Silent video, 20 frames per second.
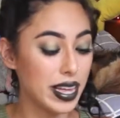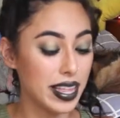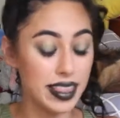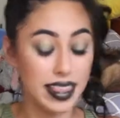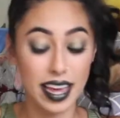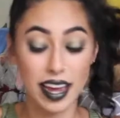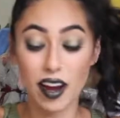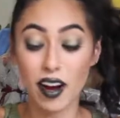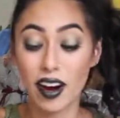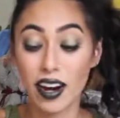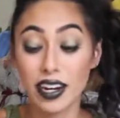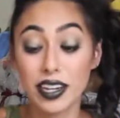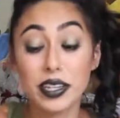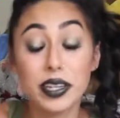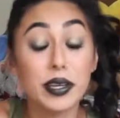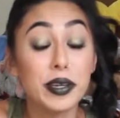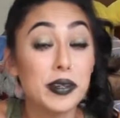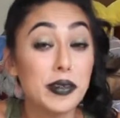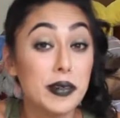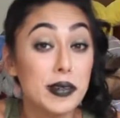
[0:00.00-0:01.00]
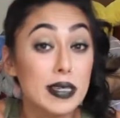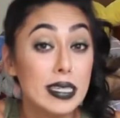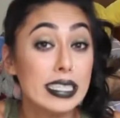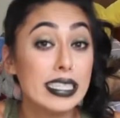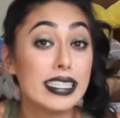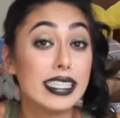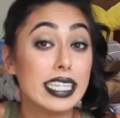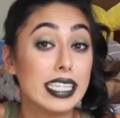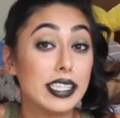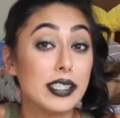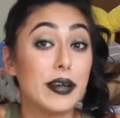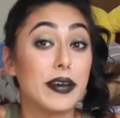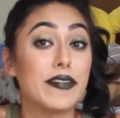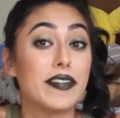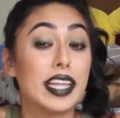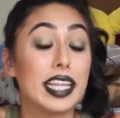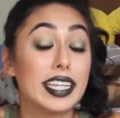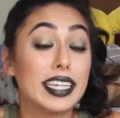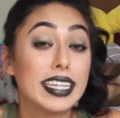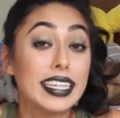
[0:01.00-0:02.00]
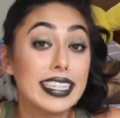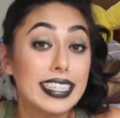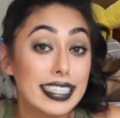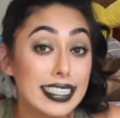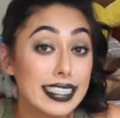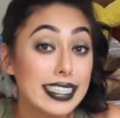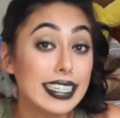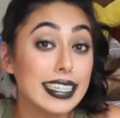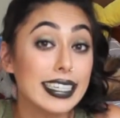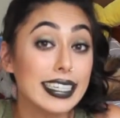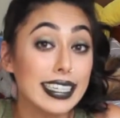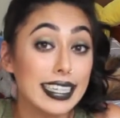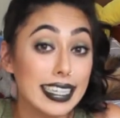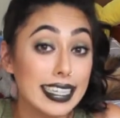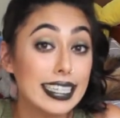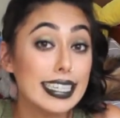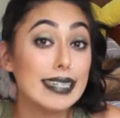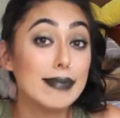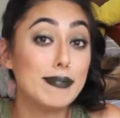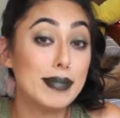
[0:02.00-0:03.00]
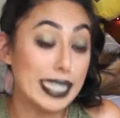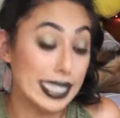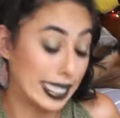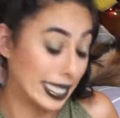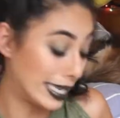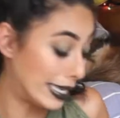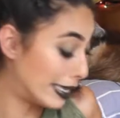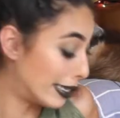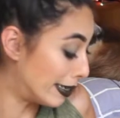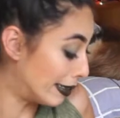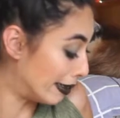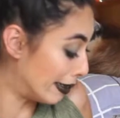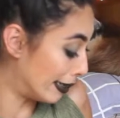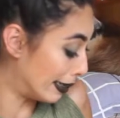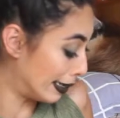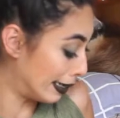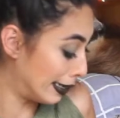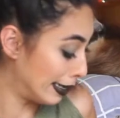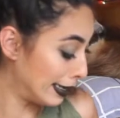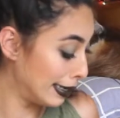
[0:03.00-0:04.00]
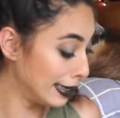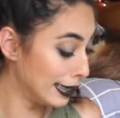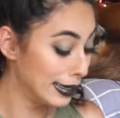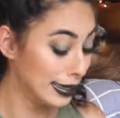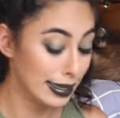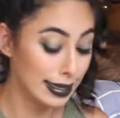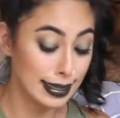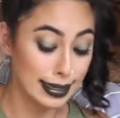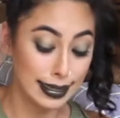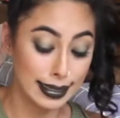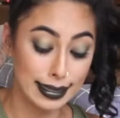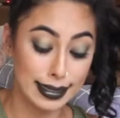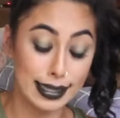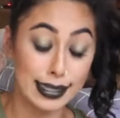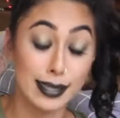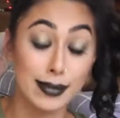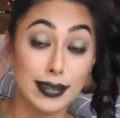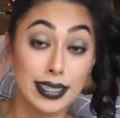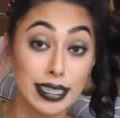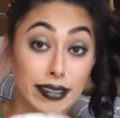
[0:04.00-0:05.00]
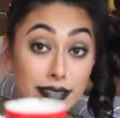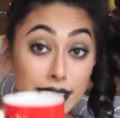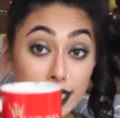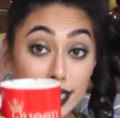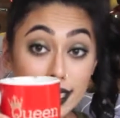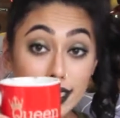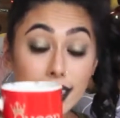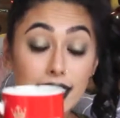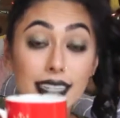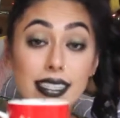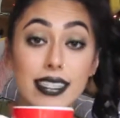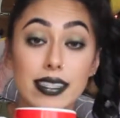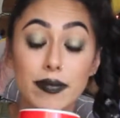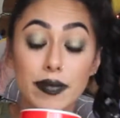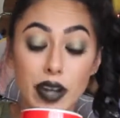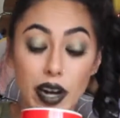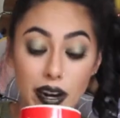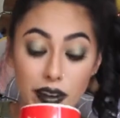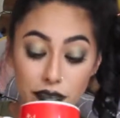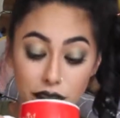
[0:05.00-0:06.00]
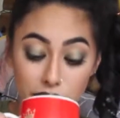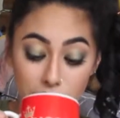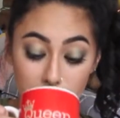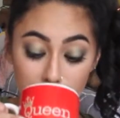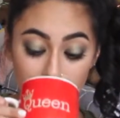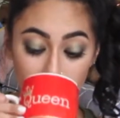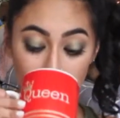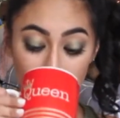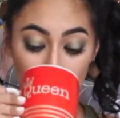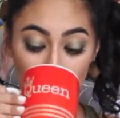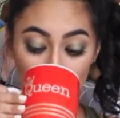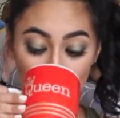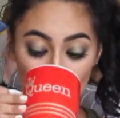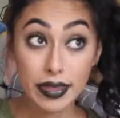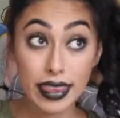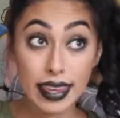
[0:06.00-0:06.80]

They are used, so if they look a little dirty, I'm sorry. This one even still has some coffee in it.